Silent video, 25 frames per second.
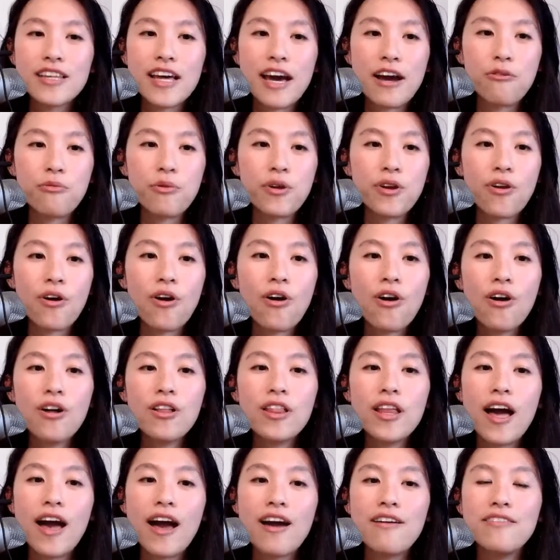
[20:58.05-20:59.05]
that we're
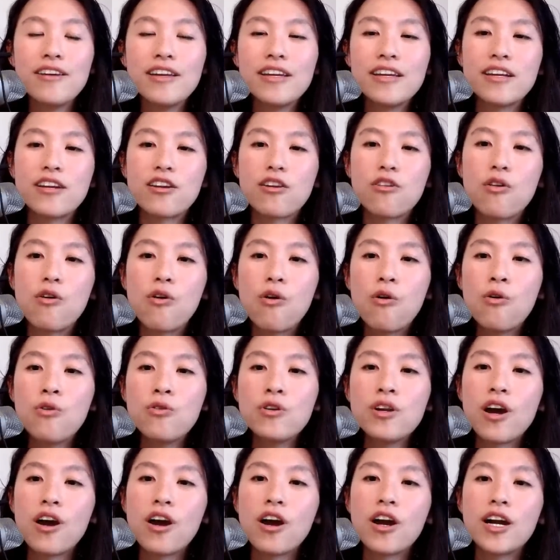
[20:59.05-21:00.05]
all having in our
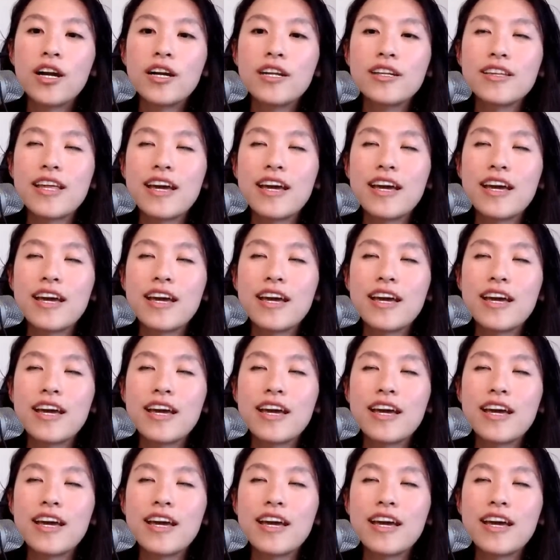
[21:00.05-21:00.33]
own heart,